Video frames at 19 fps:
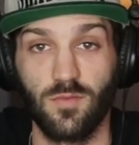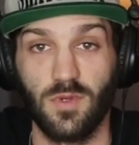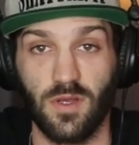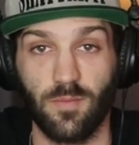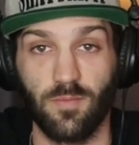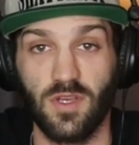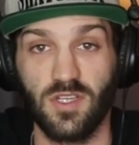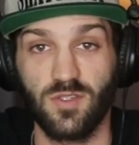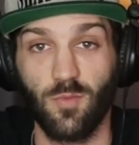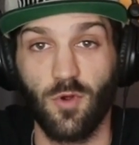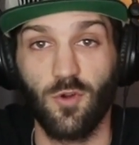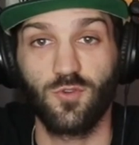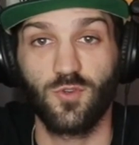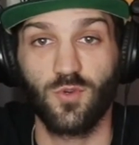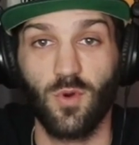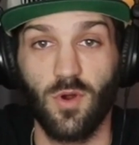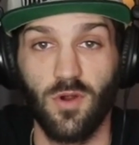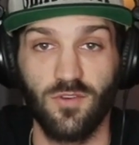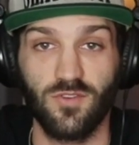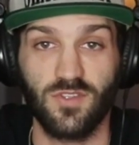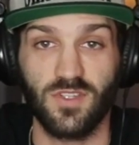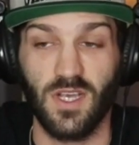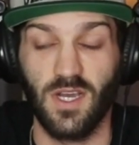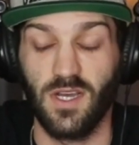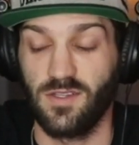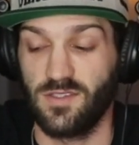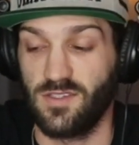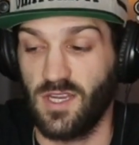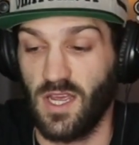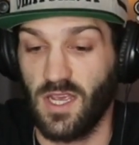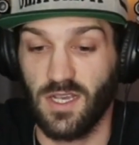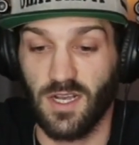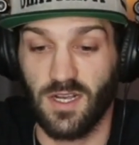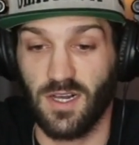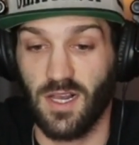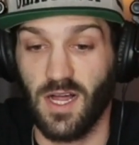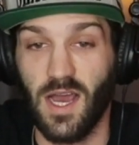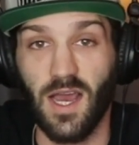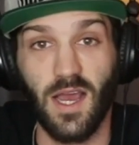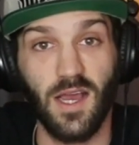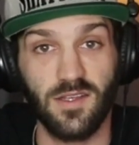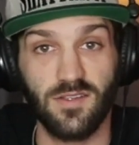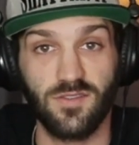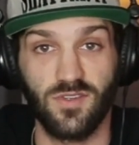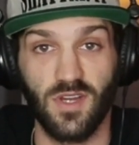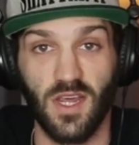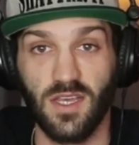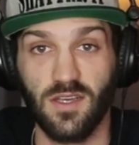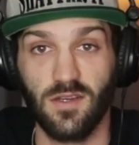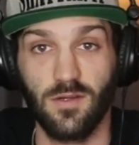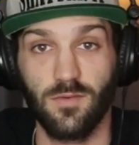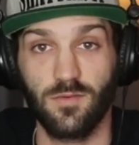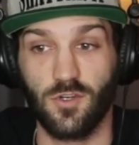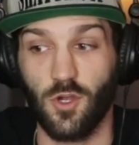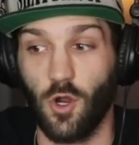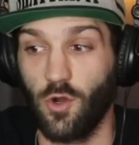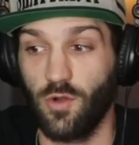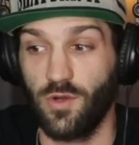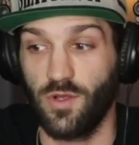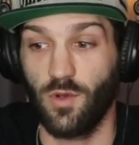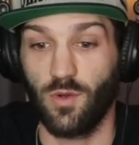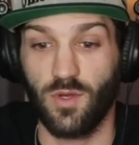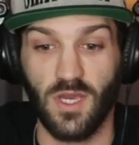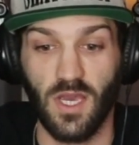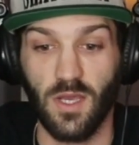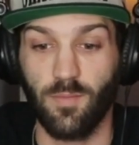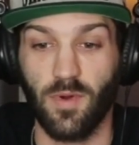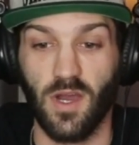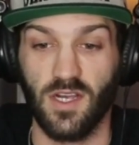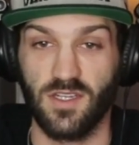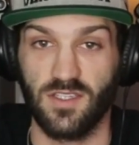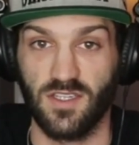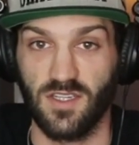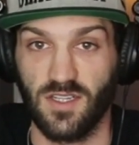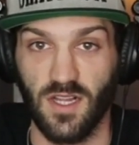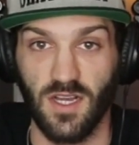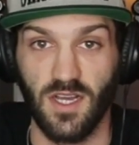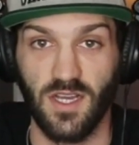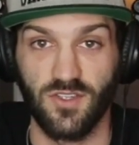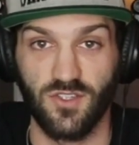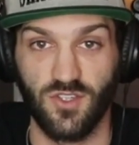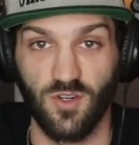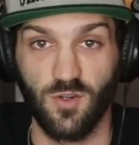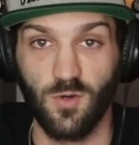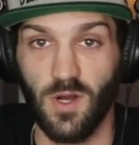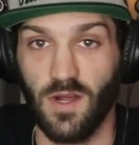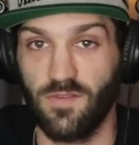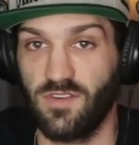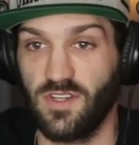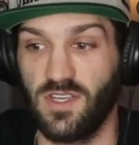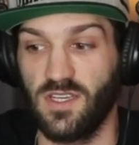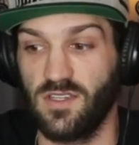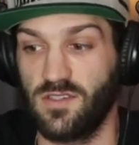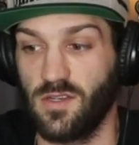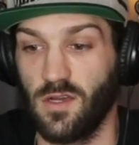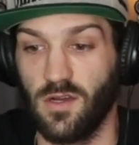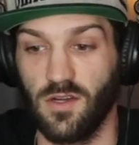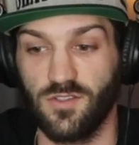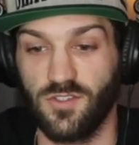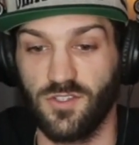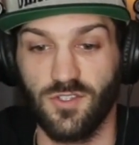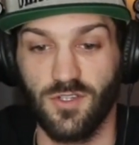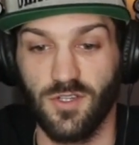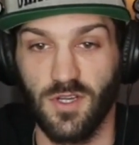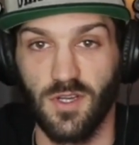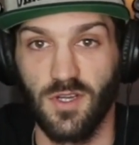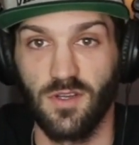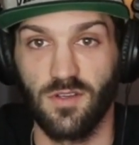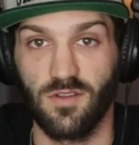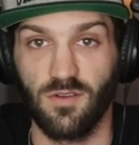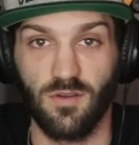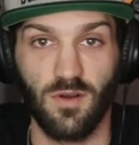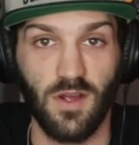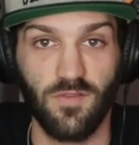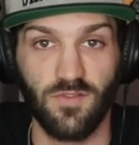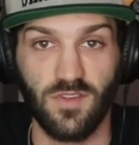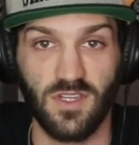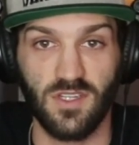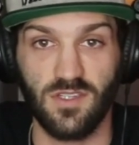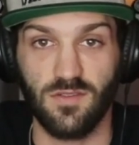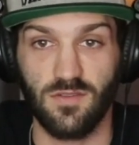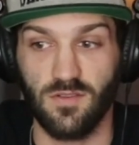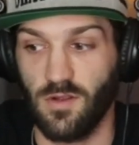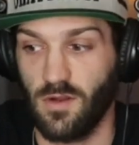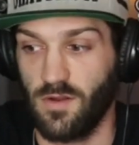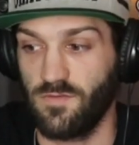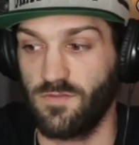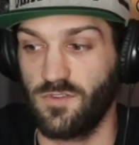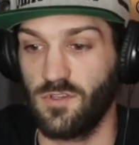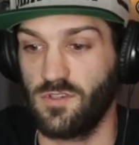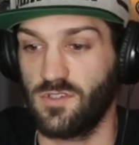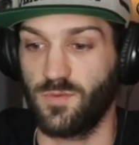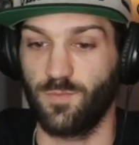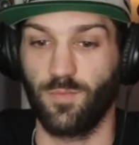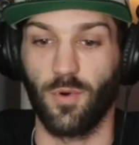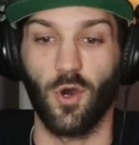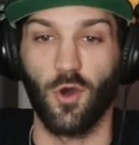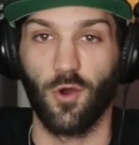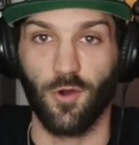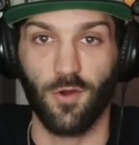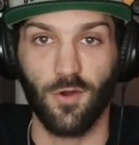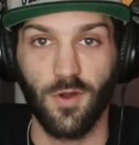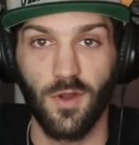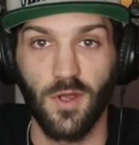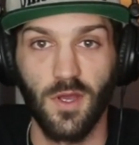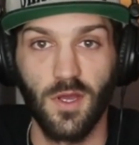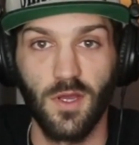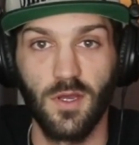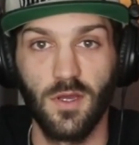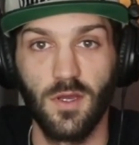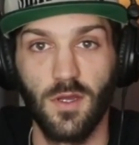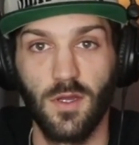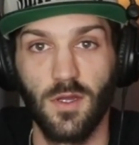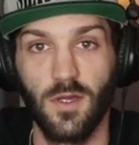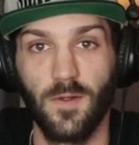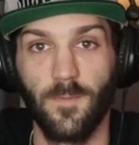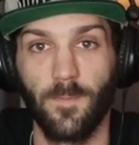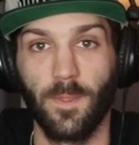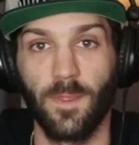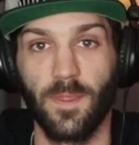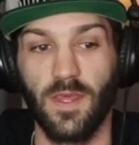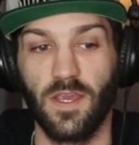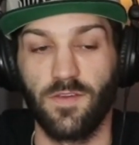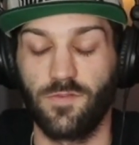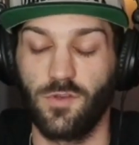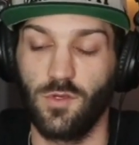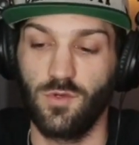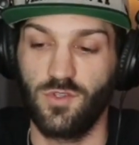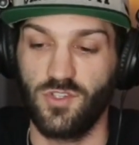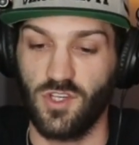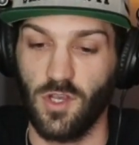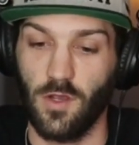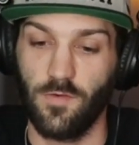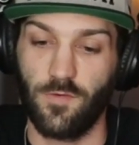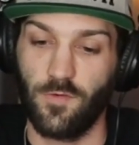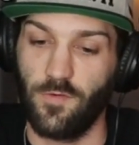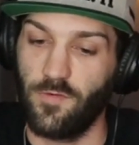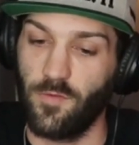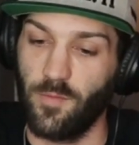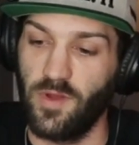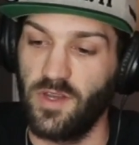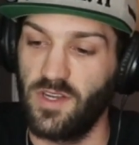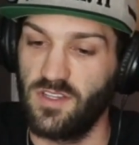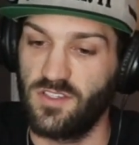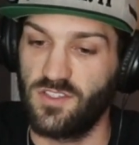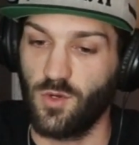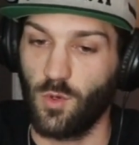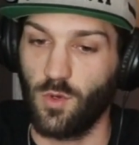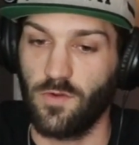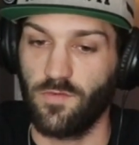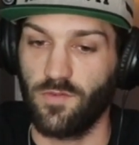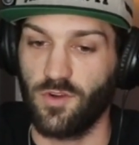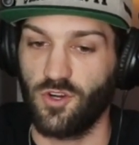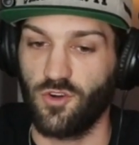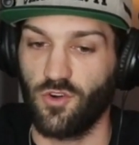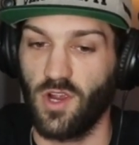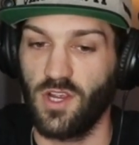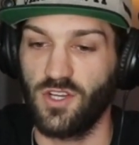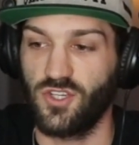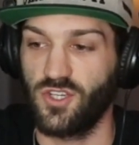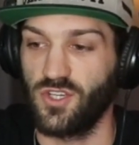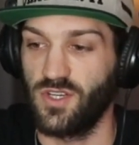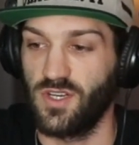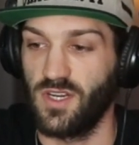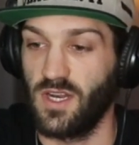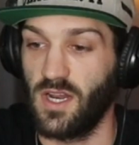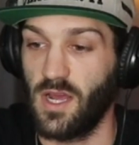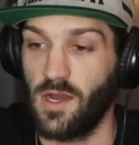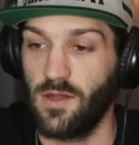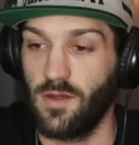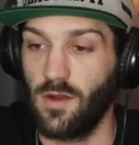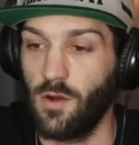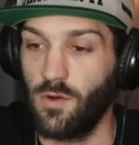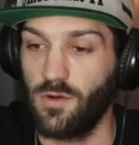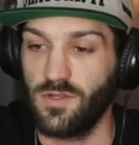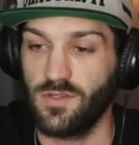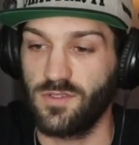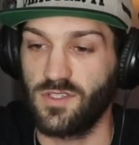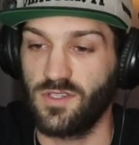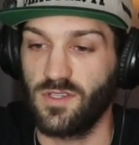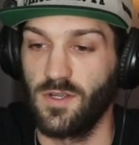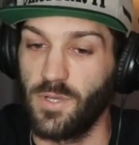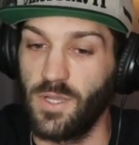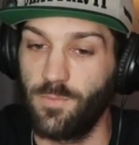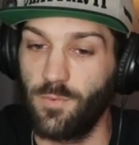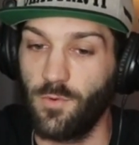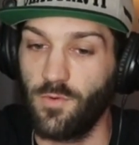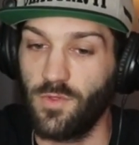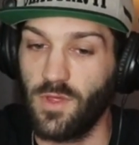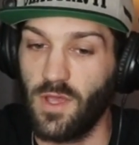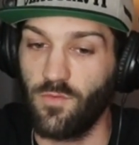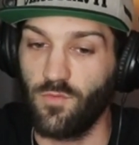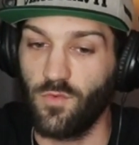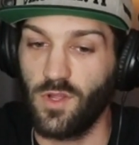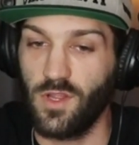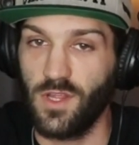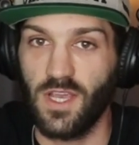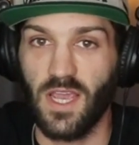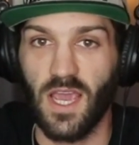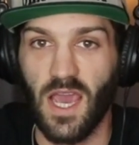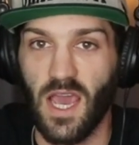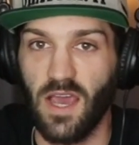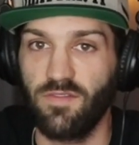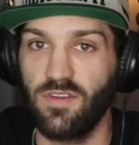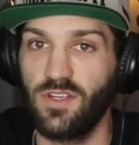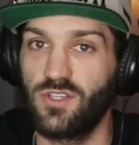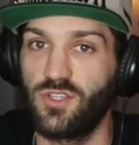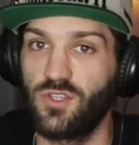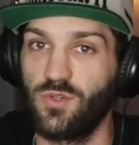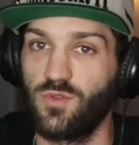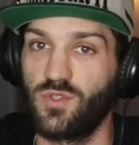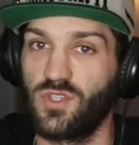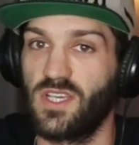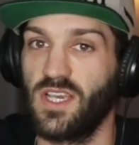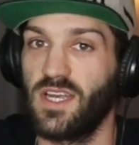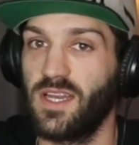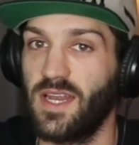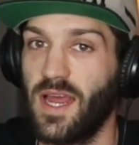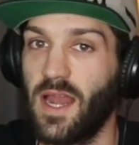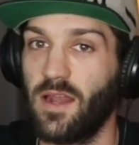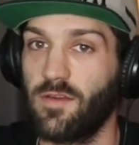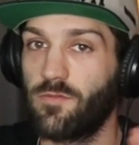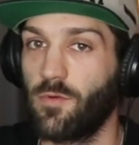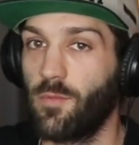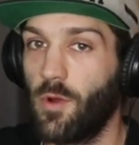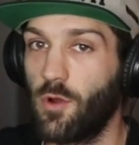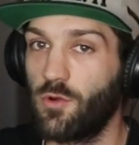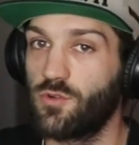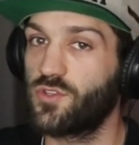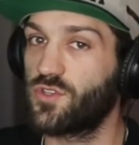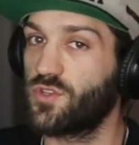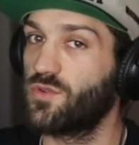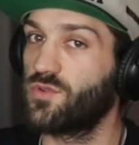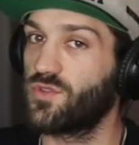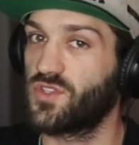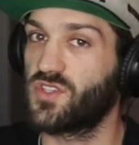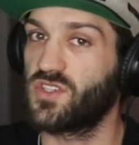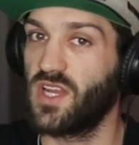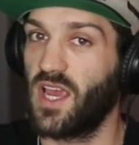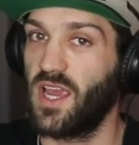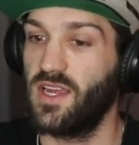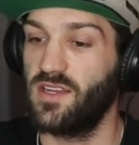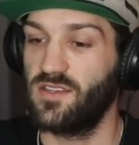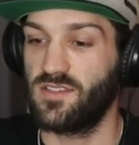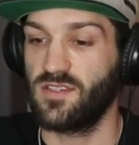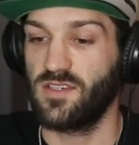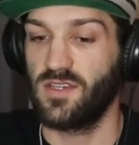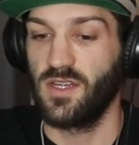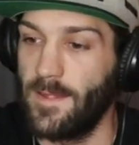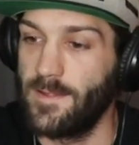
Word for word: like mixed martial arts guys. Take a class. Take a cardio kickboxing class. You don't have to get touched. You don't have to get you don't have to spar if you suffer from any sort of aggression, and I notice people that really have issues getting out of emotional states,